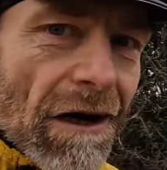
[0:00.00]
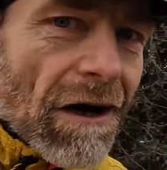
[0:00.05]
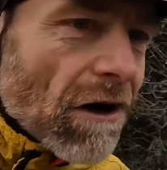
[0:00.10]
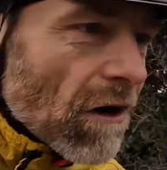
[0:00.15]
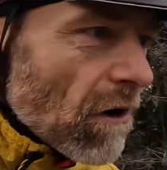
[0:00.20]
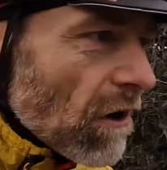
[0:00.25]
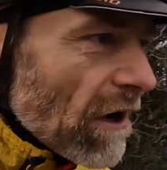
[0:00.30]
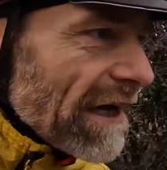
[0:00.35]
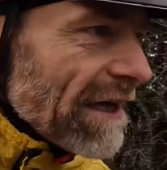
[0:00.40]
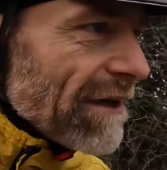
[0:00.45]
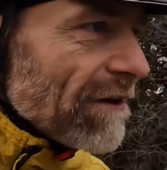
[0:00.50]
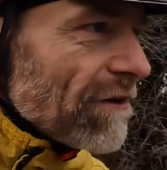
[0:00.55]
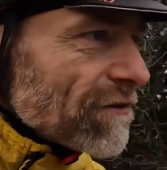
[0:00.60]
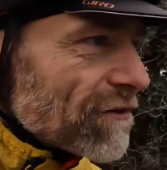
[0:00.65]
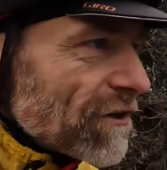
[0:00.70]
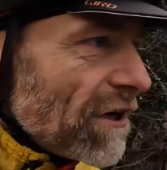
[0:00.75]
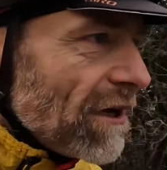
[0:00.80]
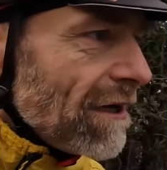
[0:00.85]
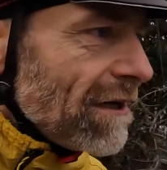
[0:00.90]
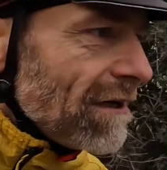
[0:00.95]
or
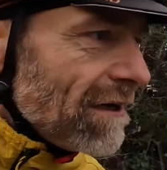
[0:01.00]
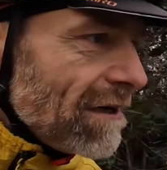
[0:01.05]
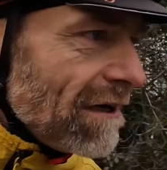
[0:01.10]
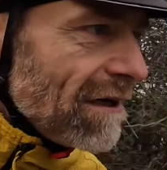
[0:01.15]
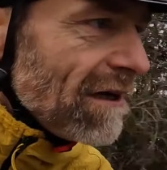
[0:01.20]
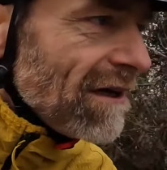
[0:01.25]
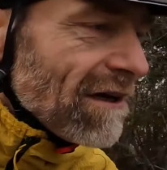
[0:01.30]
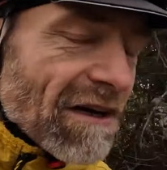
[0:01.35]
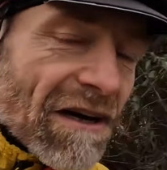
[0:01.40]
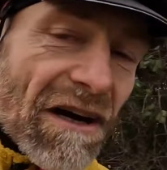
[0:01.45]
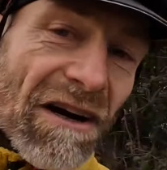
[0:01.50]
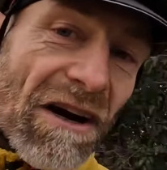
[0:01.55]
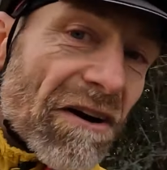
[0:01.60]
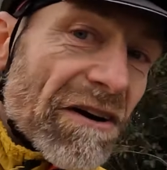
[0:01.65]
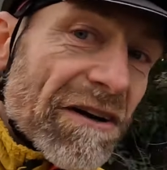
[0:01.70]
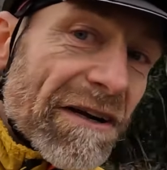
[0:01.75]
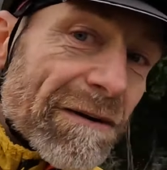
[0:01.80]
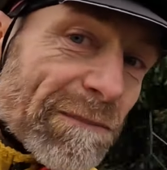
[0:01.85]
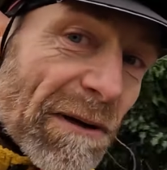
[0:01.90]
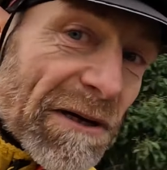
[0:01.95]
hills or
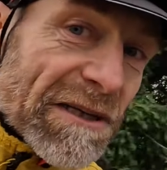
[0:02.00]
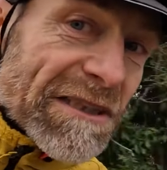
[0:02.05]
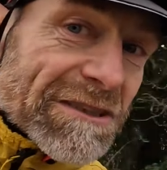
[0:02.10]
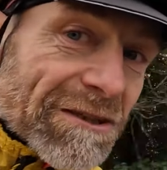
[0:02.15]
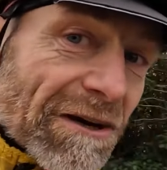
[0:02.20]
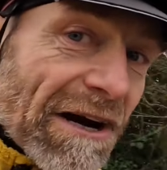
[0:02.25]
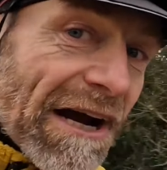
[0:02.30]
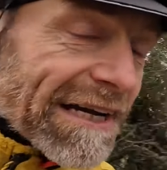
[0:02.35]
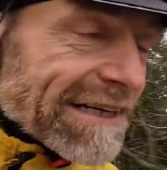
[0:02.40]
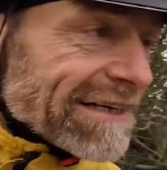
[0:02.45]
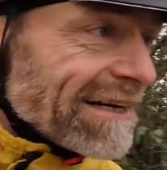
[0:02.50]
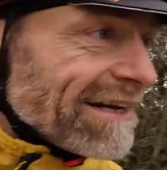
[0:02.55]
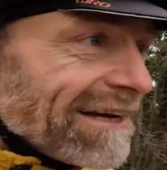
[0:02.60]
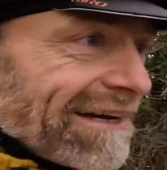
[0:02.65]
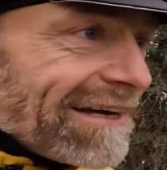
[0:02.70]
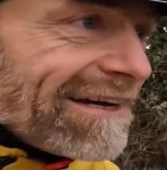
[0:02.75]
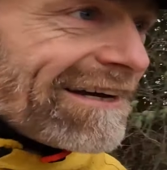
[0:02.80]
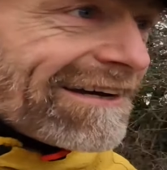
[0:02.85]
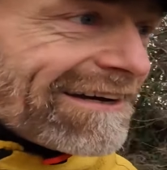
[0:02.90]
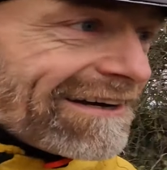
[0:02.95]
indeed muddy terrain
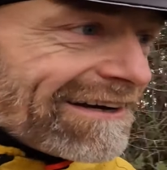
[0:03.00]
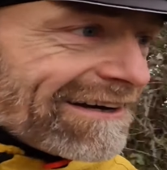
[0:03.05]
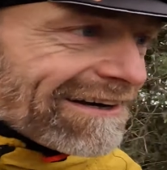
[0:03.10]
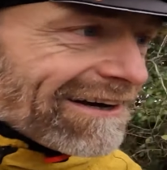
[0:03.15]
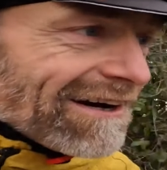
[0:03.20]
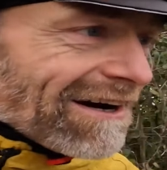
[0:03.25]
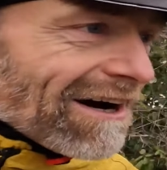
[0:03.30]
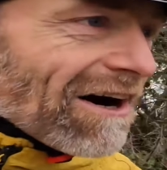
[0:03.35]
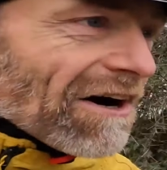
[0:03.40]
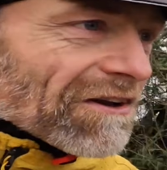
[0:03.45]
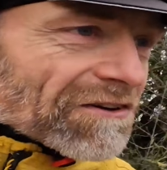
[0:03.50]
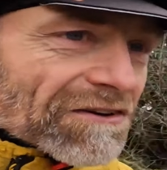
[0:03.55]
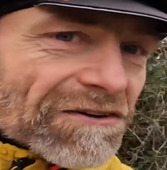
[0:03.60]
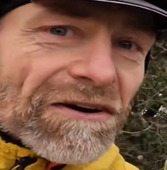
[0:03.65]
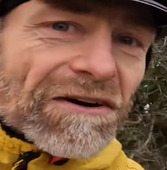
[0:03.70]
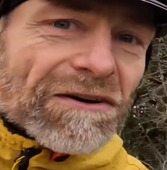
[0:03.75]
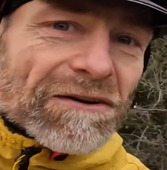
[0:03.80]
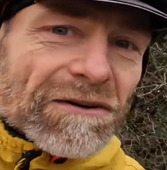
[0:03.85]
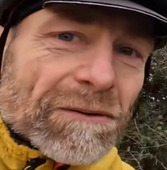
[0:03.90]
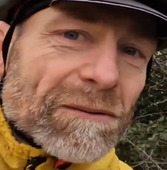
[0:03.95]
on the
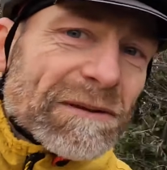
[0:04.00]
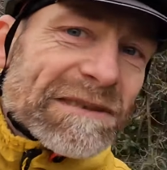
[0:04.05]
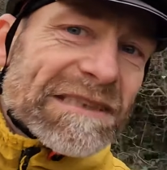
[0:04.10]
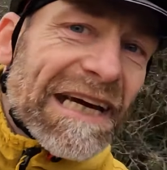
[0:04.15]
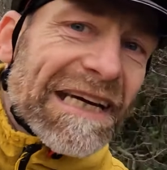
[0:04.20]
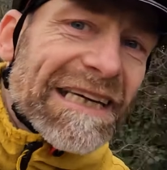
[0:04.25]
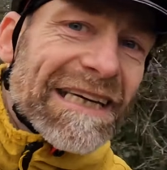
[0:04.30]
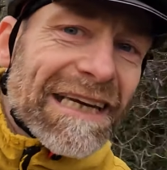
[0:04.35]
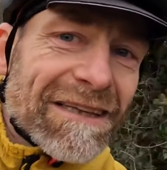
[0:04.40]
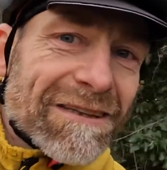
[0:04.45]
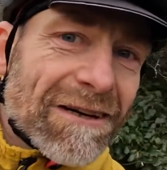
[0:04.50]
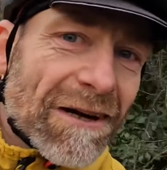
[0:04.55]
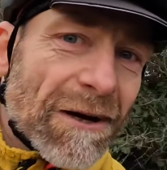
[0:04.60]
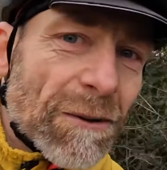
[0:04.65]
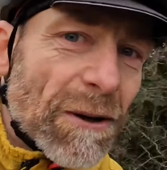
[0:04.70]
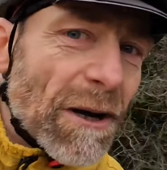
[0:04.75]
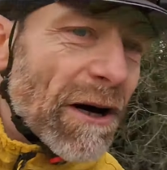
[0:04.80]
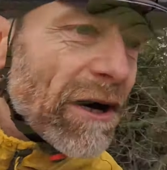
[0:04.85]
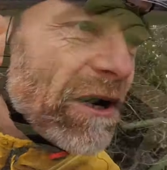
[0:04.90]
route that we're taking through